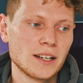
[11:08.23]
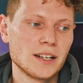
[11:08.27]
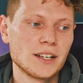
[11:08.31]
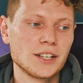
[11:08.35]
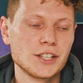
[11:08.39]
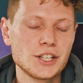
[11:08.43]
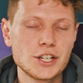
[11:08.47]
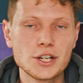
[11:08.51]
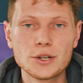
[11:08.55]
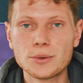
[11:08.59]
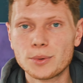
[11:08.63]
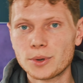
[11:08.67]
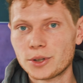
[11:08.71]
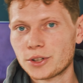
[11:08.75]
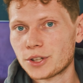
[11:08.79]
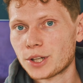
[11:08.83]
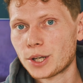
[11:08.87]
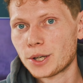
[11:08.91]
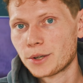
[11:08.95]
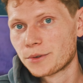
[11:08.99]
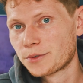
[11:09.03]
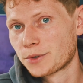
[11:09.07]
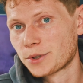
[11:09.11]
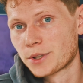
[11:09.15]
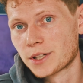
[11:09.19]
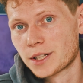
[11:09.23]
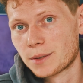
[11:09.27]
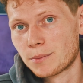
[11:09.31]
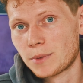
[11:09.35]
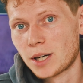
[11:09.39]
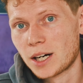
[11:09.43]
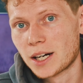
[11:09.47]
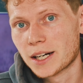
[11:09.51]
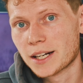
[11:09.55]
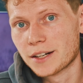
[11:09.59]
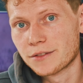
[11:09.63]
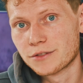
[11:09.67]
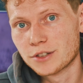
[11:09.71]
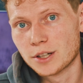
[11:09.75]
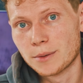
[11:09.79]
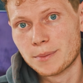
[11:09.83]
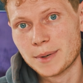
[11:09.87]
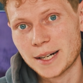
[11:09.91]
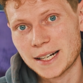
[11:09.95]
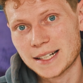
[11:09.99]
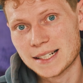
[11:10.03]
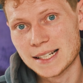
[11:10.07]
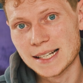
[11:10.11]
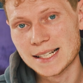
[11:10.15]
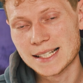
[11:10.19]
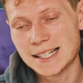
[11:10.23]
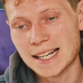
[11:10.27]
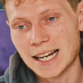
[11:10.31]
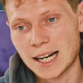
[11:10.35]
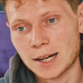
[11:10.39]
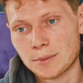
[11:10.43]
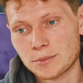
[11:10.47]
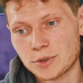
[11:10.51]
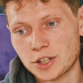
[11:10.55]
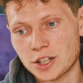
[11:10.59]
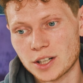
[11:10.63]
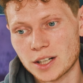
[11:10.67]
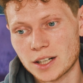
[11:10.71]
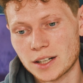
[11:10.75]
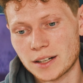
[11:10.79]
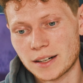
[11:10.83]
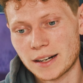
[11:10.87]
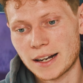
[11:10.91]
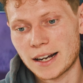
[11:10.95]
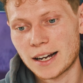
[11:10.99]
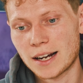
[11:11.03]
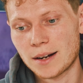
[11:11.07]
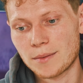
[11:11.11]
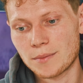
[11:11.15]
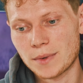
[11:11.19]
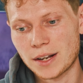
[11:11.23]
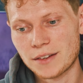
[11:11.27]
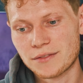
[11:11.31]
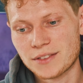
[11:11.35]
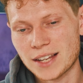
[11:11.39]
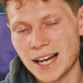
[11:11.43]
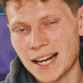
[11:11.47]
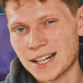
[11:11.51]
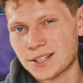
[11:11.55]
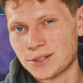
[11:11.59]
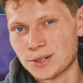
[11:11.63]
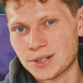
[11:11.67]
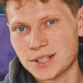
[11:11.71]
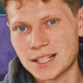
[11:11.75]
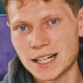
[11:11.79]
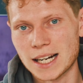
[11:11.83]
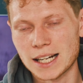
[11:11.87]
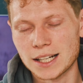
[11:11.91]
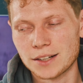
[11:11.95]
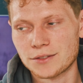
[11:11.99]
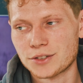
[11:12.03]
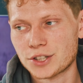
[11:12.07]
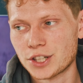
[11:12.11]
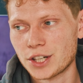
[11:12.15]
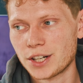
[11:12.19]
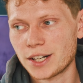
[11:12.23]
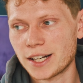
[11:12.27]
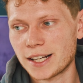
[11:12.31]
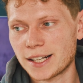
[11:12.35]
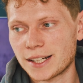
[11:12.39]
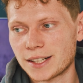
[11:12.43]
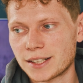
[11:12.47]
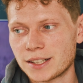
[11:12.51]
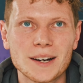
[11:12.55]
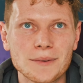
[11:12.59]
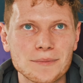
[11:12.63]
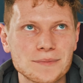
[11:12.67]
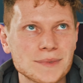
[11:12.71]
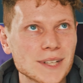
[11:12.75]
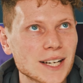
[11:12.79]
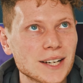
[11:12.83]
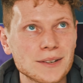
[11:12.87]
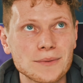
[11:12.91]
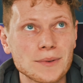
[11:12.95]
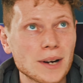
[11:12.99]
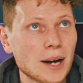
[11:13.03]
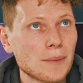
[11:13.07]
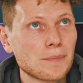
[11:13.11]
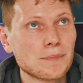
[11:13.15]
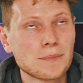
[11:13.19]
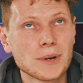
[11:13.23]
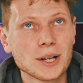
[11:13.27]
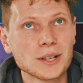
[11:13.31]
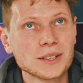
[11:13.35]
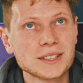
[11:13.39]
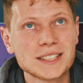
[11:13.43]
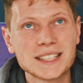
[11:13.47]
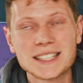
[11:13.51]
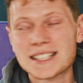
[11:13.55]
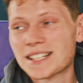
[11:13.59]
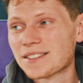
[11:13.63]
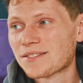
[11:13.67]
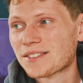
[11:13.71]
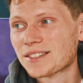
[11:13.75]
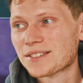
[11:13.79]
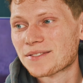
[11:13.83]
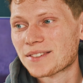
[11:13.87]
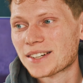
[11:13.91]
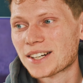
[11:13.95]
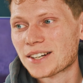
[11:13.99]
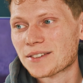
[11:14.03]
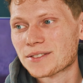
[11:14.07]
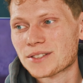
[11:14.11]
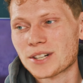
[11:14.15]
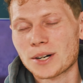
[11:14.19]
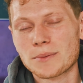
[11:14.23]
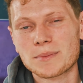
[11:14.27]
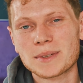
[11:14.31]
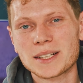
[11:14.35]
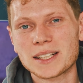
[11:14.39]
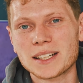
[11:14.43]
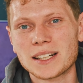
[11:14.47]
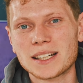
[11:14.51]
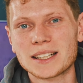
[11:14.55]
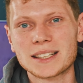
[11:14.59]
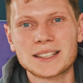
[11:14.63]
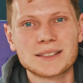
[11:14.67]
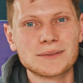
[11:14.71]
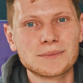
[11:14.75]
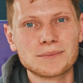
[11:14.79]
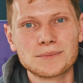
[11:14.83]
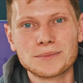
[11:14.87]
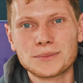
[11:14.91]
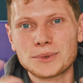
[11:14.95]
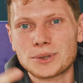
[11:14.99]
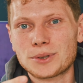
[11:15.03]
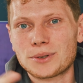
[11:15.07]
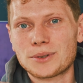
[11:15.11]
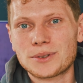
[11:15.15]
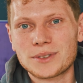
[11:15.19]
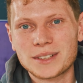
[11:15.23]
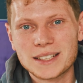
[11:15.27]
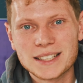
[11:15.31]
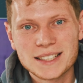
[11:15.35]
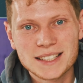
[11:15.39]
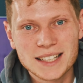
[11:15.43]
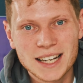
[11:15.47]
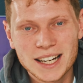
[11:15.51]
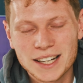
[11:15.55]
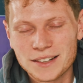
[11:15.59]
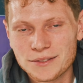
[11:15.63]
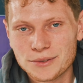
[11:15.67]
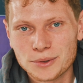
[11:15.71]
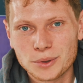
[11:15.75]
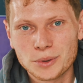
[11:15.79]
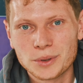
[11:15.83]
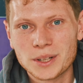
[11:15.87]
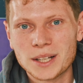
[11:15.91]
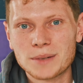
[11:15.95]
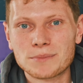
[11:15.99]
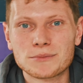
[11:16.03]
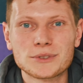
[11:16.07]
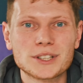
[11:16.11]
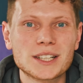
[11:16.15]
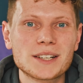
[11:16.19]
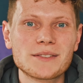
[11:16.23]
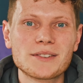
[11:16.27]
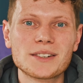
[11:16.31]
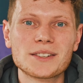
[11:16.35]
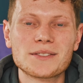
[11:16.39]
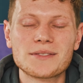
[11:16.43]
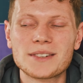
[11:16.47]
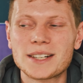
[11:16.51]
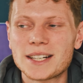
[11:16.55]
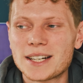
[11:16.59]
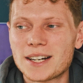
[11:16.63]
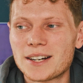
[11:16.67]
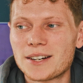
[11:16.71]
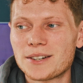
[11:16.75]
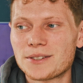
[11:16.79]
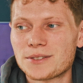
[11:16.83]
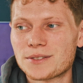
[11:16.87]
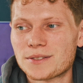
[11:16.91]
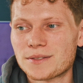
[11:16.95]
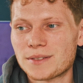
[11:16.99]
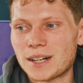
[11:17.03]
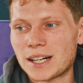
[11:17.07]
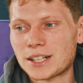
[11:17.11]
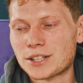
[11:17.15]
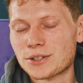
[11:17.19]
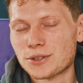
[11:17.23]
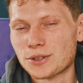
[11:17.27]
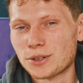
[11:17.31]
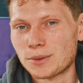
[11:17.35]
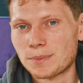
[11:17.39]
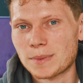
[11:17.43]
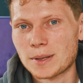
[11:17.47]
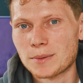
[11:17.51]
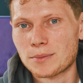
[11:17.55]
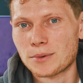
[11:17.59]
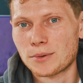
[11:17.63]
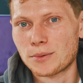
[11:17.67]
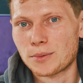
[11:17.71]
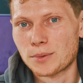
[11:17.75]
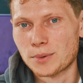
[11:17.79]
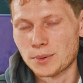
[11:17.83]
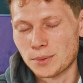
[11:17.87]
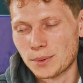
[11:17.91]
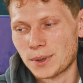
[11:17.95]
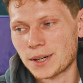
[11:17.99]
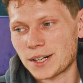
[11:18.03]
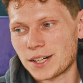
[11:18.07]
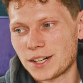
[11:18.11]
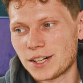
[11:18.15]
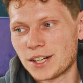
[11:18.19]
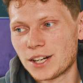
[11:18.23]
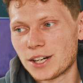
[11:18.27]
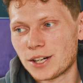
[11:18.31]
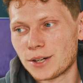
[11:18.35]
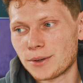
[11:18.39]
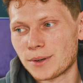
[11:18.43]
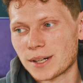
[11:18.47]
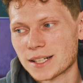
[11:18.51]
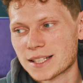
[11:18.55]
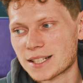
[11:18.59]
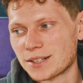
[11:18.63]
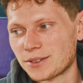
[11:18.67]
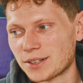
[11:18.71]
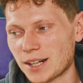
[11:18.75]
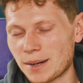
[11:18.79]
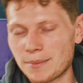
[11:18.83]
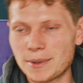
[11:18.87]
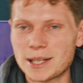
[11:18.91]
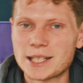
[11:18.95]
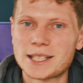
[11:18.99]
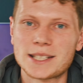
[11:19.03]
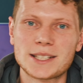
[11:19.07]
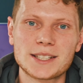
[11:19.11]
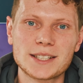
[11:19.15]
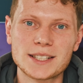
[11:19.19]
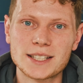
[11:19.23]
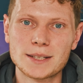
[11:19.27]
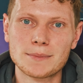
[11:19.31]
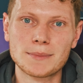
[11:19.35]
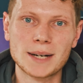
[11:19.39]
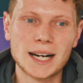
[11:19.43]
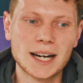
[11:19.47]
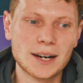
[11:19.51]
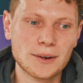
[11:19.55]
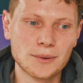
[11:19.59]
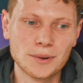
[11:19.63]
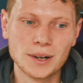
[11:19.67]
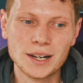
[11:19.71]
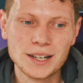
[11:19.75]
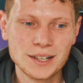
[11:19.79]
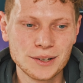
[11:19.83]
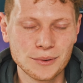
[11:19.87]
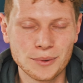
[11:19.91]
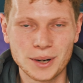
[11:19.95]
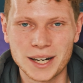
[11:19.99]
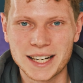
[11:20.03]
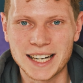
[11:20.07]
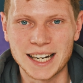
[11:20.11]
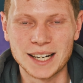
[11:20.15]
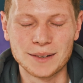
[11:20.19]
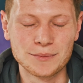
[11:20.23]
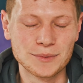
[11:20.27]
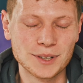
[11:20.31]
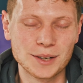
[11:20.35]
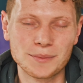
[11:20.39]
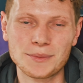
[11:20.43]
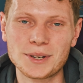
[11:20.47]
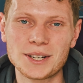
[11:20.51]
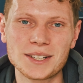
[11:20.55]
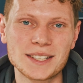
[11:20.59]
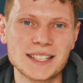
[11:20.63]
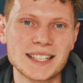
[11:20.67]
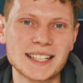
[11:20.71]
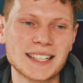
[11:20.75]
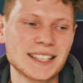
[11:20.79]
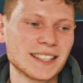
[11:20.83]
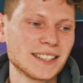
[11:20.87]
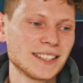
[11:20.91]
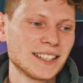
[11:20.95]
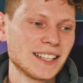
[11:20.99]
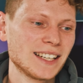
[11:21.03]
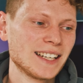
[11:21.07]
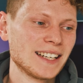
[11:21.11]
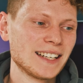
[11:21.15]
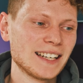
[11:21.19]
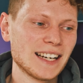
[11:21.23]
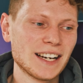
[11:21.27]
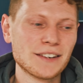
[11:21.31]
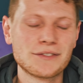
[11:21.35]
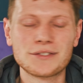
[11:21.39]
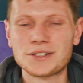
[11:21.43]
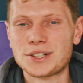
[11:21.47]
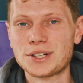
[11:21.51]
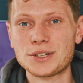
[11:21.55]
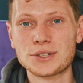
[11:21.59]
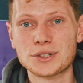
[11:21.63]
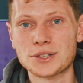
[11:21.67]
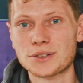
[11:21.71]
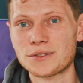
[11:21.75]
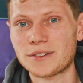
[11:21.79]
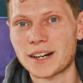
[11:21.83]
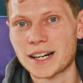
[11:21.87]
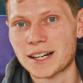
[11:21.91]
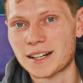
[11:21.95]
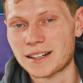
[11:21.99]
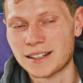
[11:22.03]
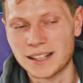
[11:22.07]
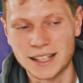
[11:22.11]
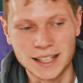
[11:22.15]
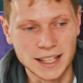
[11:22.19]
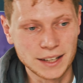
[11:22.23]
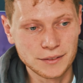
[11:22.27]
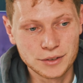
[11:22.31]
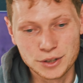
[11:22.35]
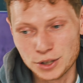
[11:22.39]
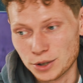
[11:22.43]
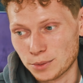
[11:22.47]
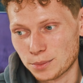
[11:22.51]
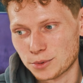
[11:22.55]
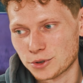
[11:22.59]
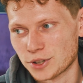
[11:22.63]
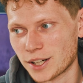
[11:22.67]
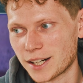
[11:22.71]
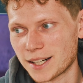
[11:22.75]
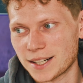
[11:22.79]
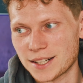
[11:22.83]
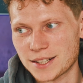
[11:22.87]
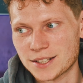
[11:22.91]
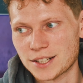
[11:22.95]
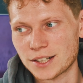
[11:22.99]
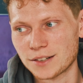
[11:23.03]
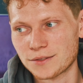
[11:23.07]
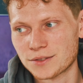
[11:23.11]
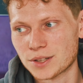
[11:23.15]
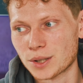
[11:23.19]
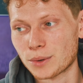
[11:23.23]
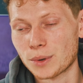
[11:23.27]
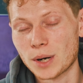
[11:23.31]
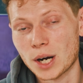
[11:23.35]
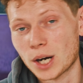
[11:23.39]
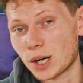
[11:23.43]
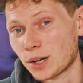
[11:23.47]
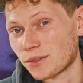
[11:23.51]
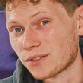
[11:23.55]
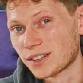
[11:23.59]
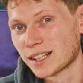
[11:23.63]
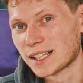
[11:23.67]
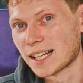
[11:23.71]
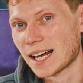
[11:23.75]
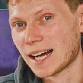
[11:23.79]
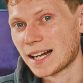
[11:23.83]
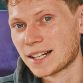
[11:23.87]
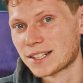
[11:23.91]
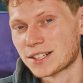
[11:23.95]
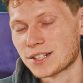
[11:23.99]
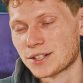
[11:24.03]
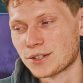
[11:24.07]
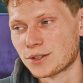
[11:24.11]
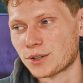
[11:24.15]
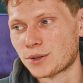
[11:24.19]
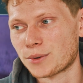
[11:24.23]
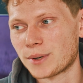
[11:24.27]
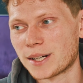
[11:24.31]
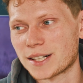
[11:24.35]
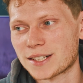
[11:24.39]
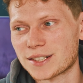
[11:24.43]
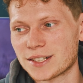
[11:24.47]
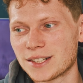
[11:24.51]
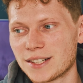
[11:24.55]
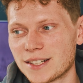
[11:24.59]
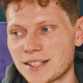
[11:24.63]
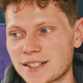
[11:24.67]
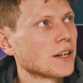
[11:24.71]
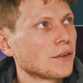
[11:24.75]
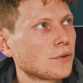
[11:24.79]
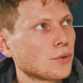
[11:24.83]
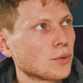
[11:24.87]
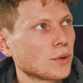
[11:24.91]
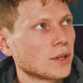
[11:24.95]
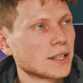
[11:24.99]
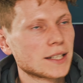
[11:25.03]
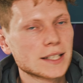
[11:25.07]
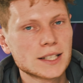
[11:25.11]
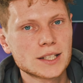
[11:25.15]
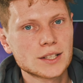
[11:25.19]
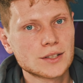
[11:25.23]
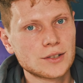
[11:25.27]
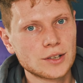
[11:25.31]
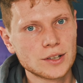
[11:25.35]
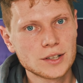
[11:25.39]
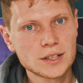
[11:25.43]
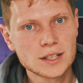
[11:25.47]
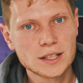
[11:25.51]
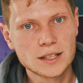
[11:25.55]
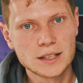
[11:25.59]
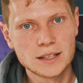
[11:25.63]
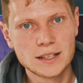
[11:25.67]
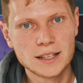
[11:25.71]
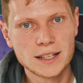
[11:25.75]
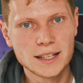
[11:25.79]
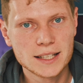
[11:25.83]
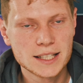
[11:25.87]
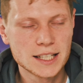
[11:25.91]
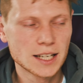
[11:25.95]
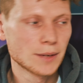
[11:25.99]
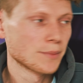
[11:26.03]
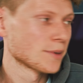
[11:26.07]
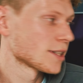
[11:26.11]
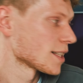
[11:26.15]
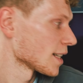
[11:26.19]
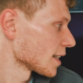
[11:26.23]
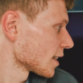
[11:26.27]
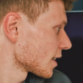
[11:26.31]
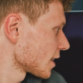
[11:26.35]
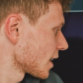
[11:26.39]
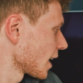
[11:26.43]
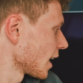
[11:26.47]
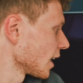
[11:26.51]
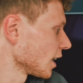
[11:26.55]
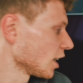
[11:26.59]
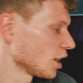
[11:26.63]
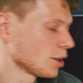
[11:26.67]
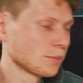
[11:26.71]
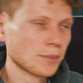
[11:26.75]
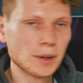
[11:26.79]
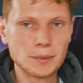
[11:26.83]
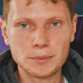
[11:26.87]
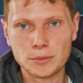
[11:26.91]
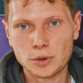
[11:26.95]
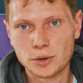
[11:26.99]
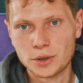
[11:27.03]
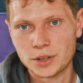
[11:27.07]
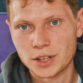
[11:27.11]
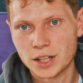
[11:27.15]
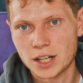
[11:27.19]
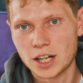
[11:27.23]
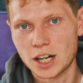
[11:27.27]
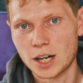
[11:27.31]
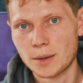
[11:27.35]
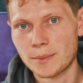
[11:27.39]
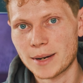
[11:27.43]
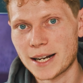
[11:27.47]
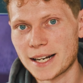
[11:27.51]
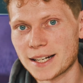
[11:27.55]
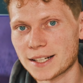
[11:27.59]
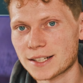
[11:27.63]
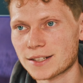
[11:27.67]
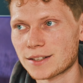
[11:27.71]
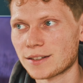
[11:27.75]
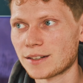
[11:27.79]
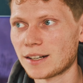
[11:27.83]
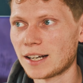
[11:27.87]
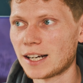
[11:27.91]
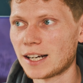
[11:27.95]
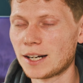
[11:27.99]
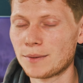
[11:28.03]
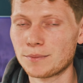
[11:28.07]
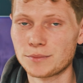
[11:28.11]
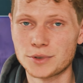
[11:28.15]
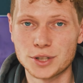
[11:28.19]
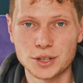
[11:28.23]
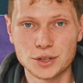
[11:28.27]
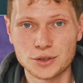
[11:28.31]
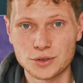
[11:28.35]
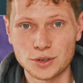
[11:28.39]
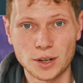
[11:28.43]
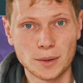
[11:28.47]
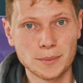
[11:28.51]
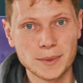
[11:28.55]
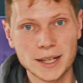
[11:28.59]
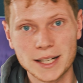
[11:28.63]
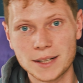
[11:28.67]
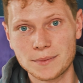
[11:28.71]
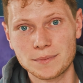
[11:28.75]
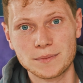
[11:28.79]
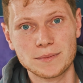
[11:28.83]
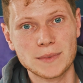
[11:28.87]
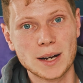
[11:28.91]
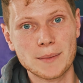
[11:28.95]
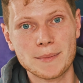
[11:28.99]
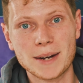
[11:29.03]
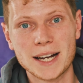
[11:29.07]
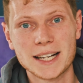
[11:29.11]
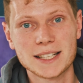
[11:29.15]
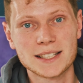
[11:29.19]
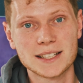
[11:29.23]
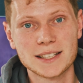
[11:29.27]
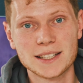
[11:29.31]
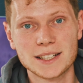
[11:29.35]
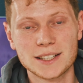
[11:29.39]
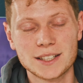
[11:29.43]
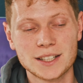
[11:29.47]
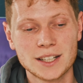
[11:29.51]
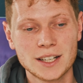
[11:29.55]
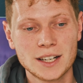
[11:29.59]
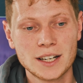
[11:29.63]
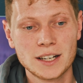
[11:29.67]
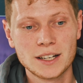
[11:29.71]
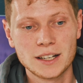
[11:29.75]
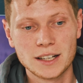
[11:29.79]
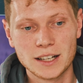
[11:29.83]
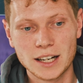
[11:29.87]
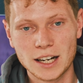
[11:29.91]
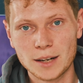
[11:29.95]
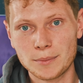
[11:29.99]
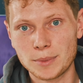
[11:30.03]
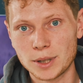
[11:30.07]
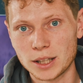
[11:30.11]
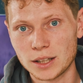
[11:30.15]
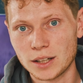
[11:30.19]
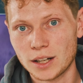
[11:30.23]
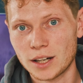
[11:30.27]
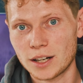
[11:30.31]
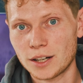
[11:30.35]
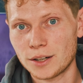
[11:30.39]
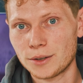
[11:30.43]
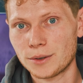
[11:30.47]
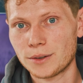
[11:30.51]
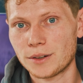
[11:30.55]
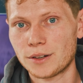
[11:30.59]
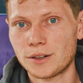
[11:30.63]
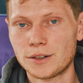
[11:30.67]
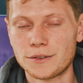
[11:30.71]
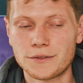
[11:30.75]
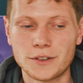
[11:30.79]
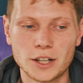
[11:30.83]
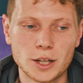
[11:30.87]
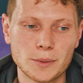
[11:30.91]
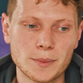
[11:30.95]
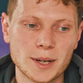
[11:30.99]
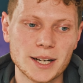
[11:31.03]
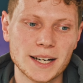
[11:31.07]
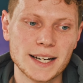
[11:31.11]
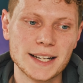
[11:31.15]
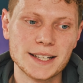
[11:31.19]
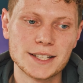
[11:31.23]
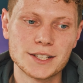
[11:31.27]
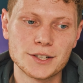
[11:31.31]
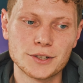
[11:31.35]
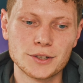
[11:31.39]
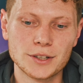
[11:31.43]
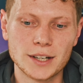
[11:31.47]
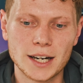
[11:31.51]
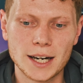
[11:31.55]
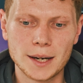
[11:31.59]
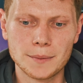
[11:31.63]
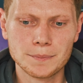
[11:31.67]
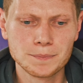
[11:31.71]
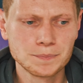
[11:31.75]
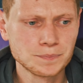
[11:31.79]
You will know if you're in the market for a PYXIS camera, if that's your style of shooting. So apologies if this video has not been like more insightful than previous videos. I just thought people would want to know. I still get messages about what camera I'm using and if you should if you should upgrade and stuff. So hopefully that answers your questions. If you want to discuss the Cinema 6K a little bit more in the comments, just drop me a message below or follow me on Instagram.